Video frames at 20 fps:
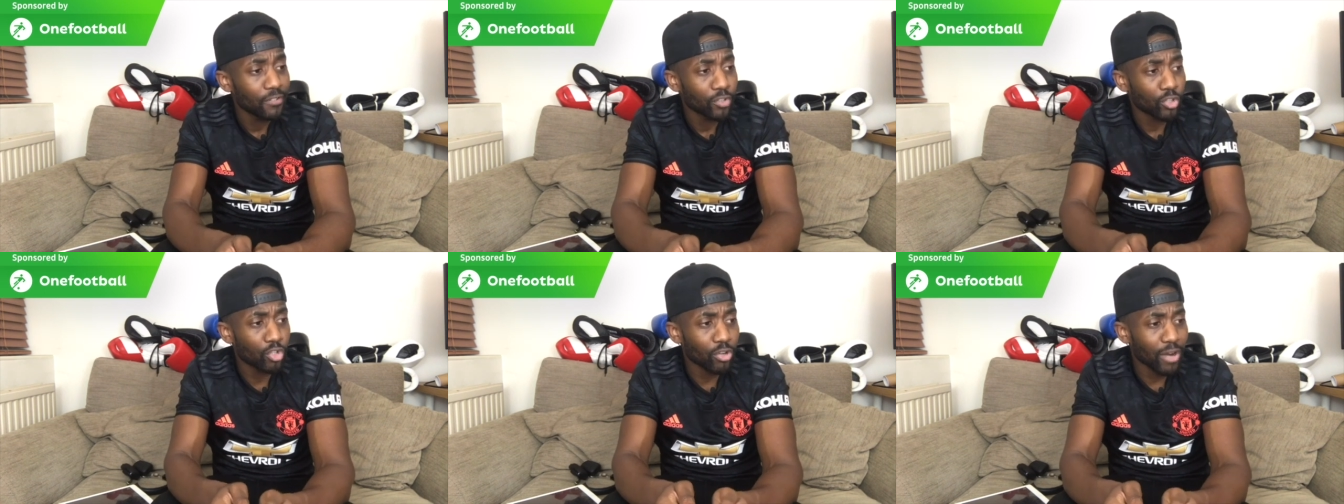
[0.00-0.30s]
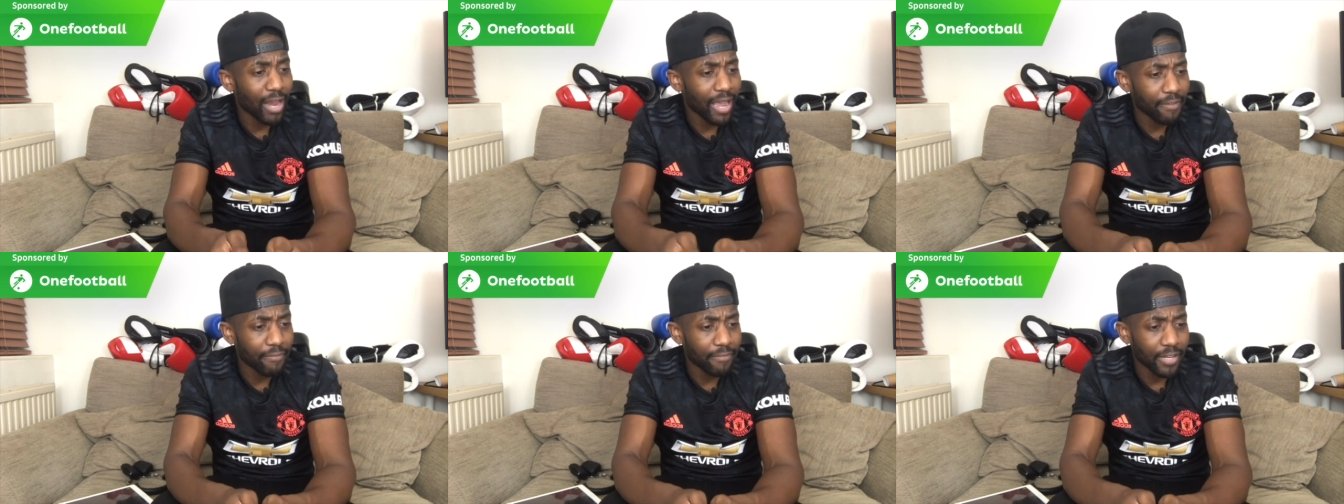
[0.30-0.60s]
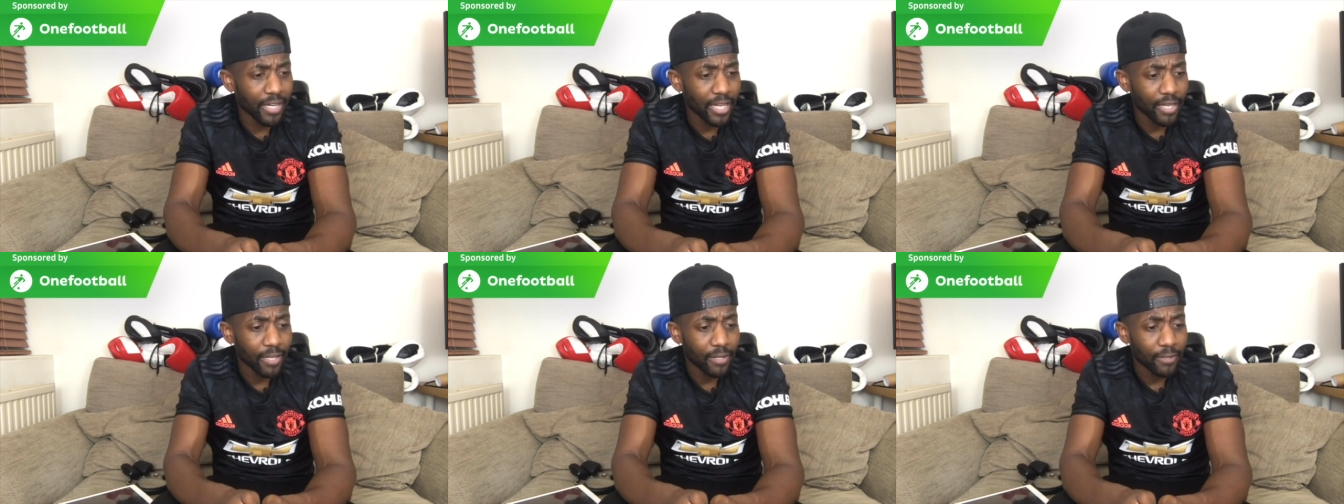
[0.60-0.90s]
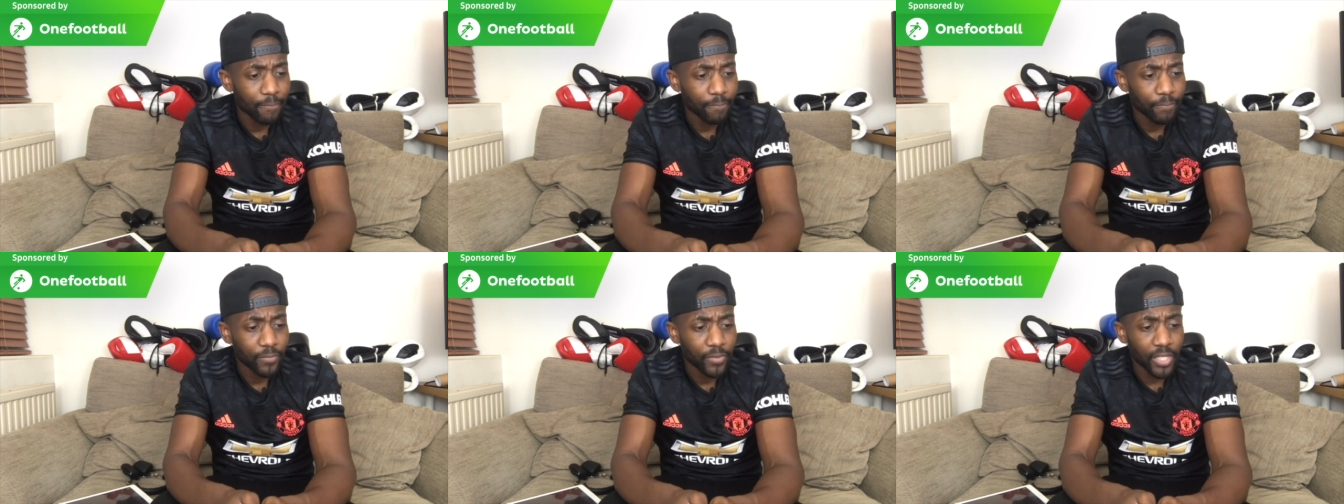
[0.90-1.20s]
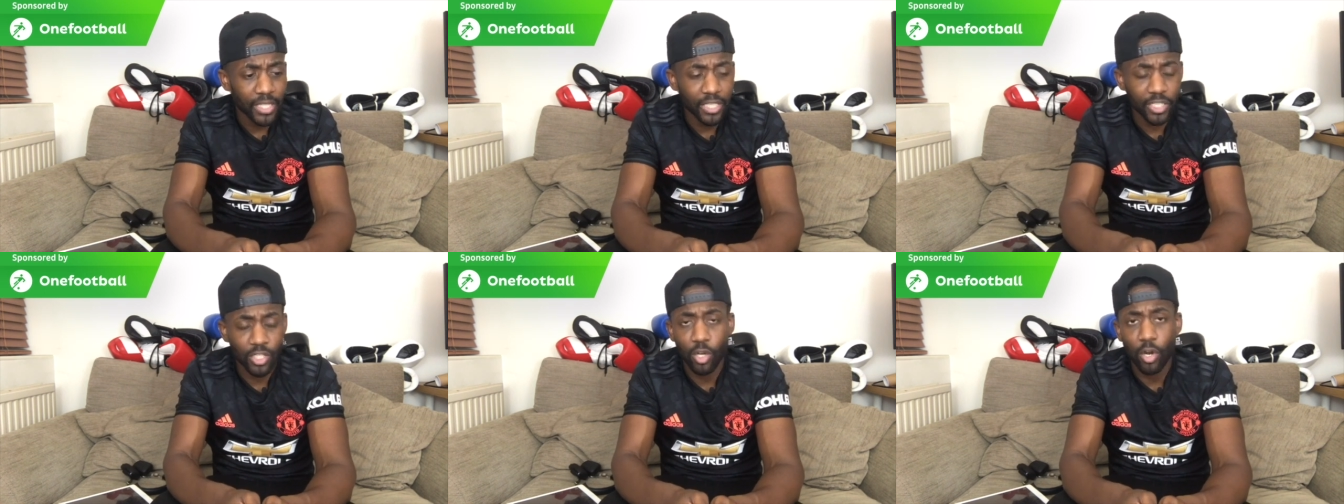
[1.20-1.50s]
driving it.
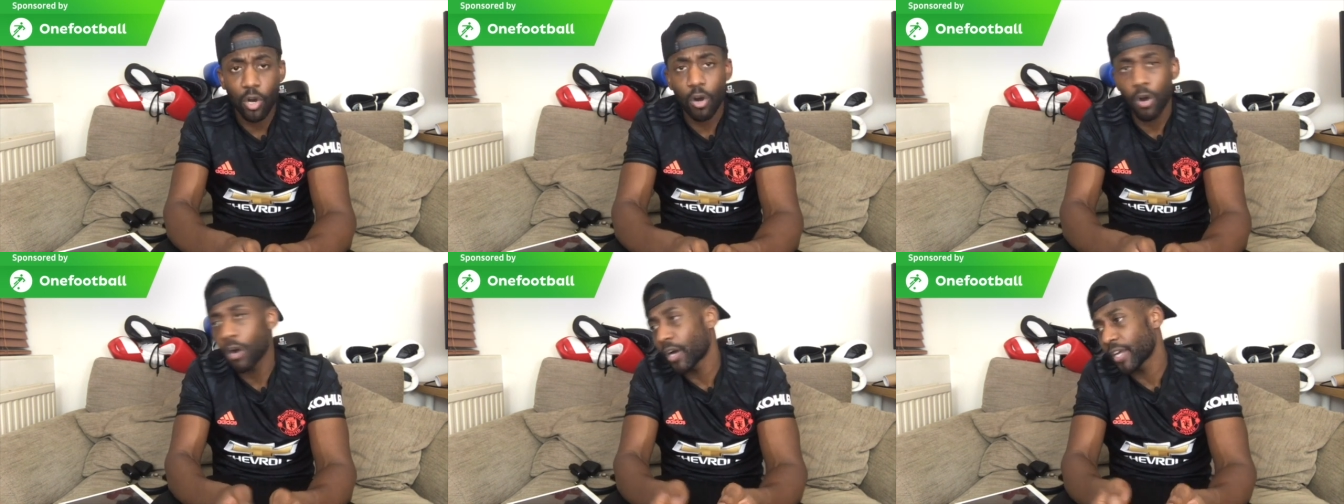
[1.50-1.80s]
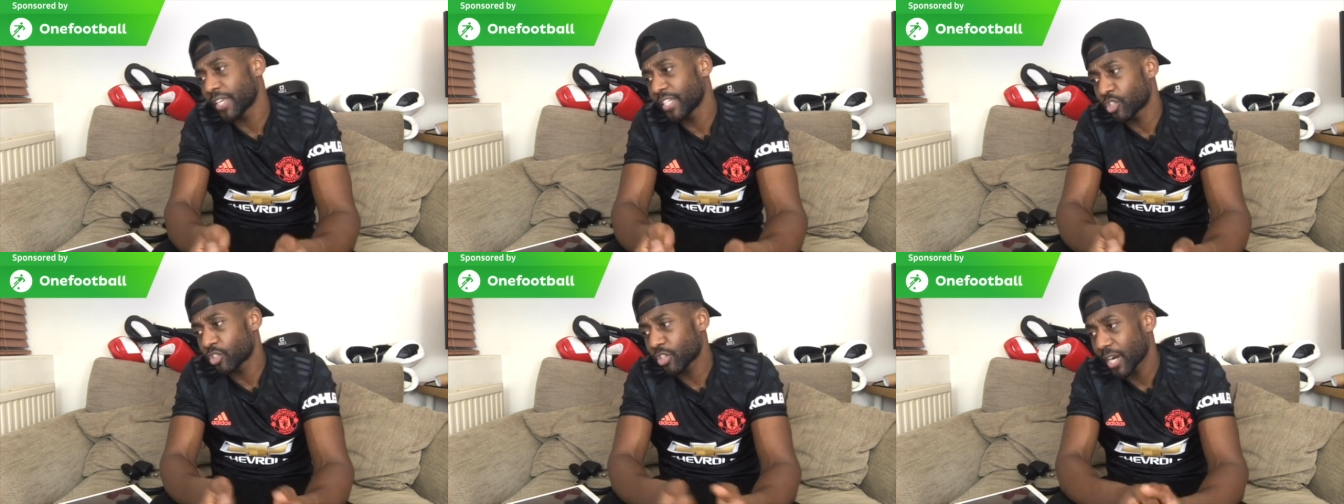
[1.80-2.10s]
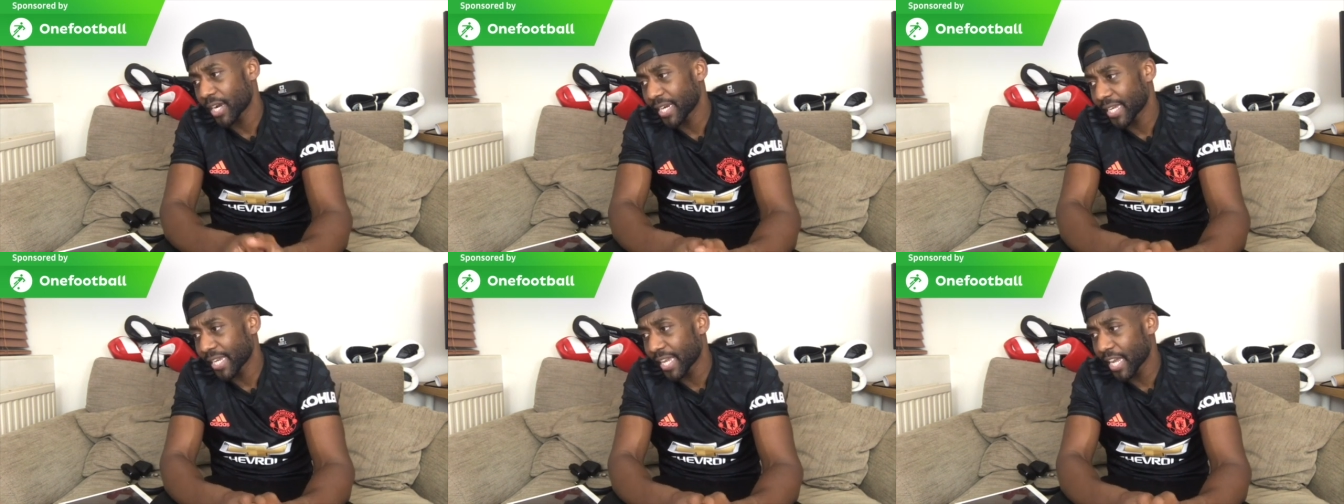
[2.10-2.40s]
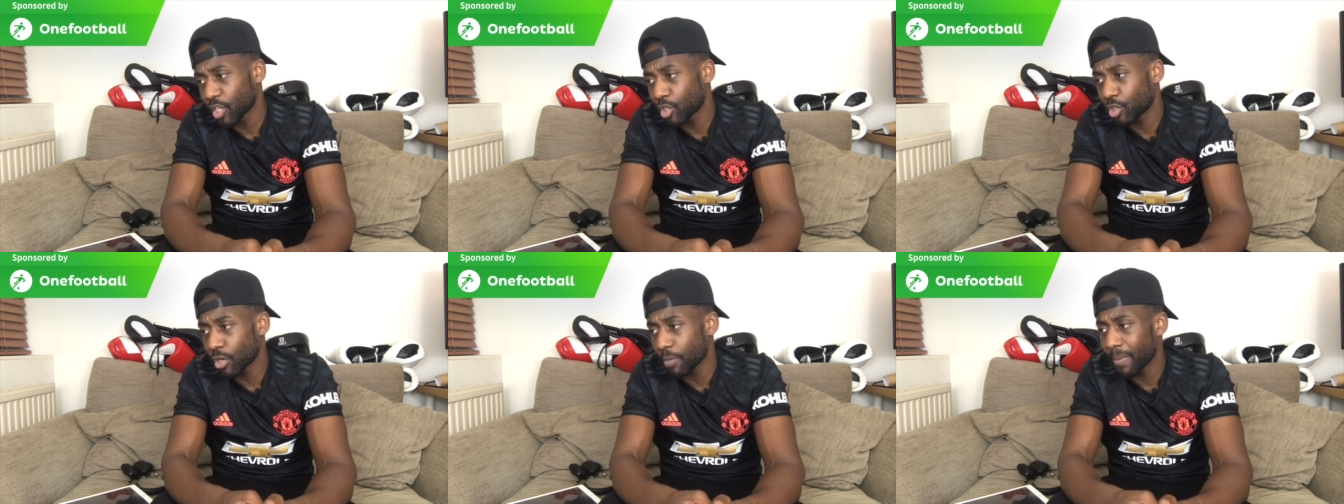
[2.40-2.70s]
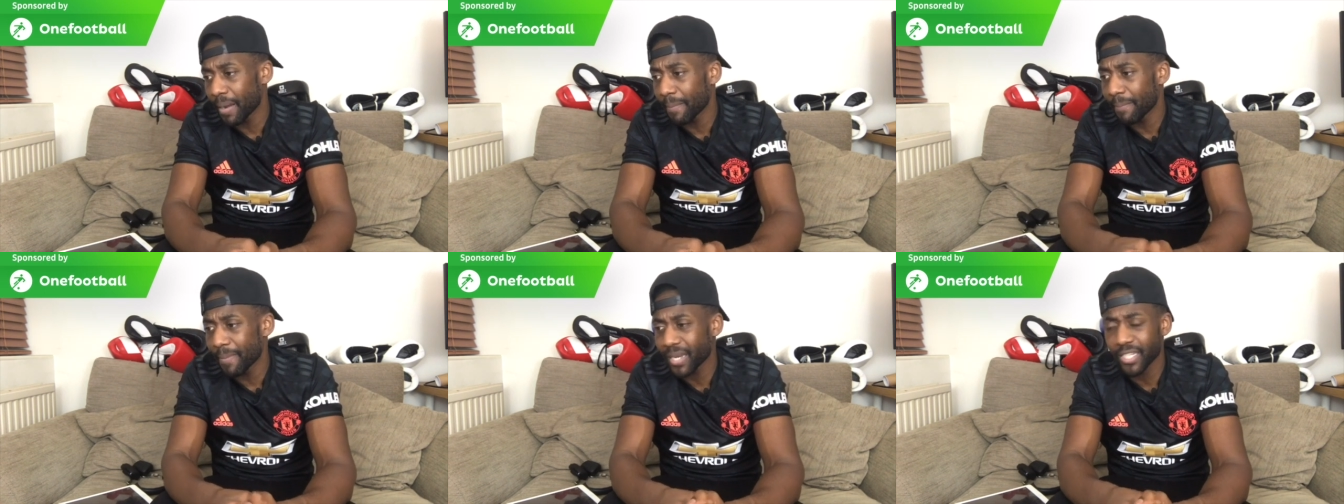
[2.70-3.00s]
There's not, oh, he's trying to get a job
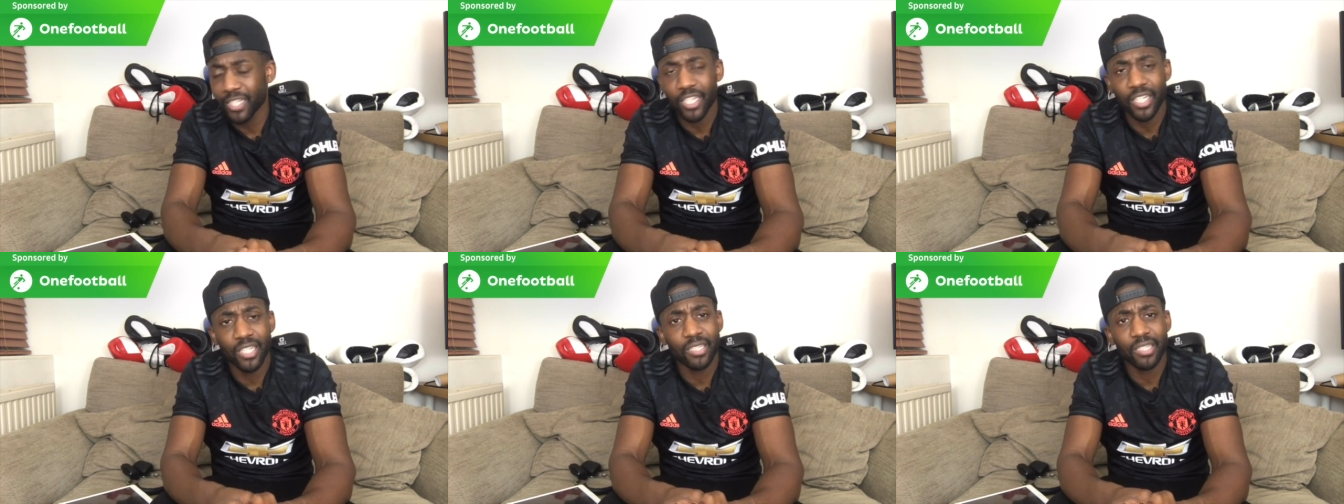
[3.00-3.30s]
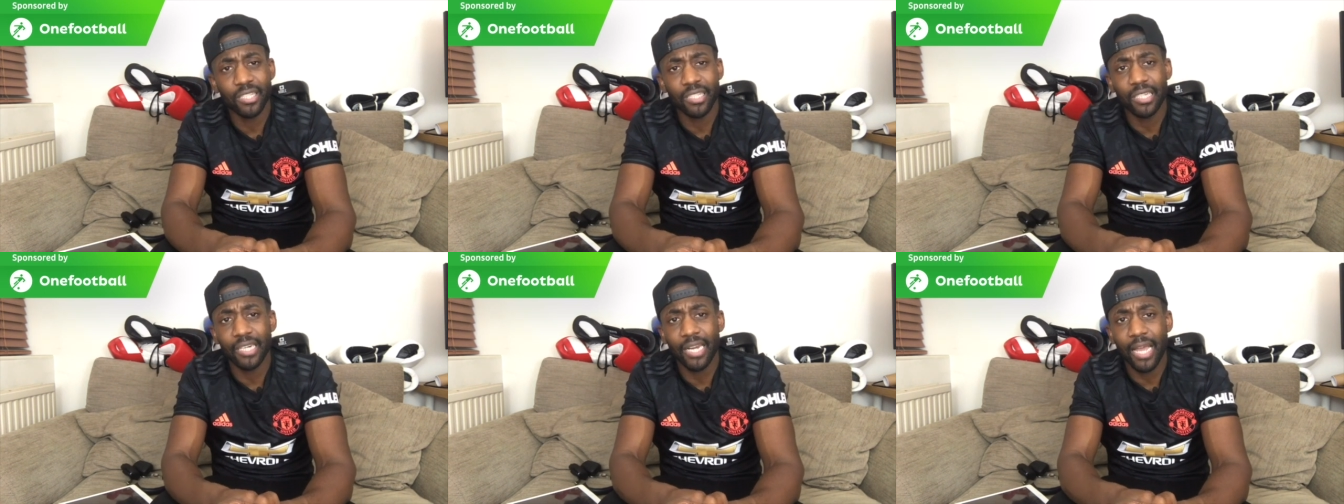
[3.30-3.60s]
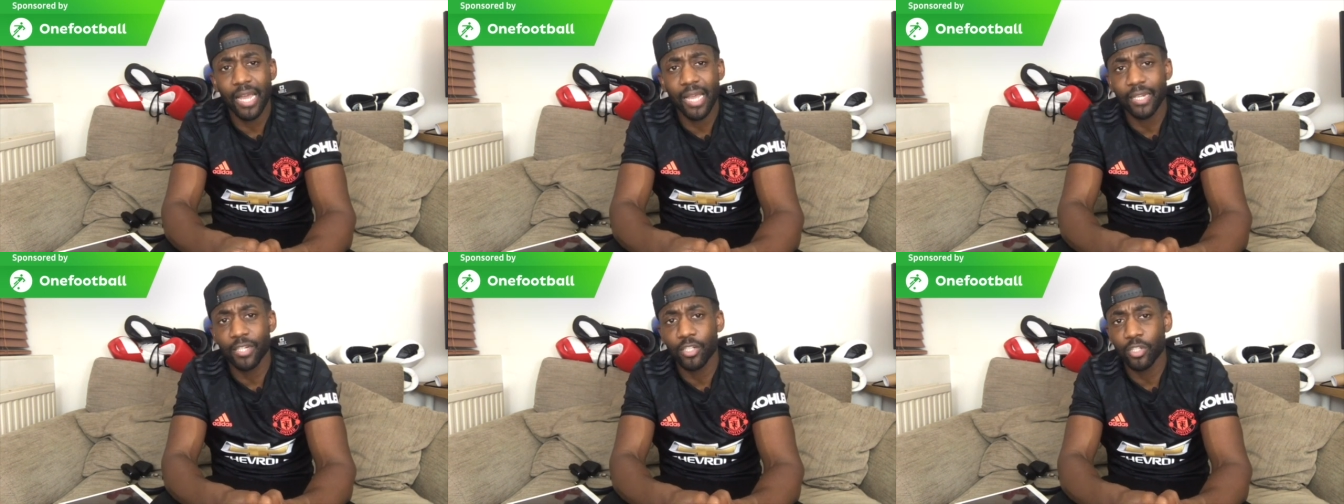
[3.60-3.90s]
at Manchester United,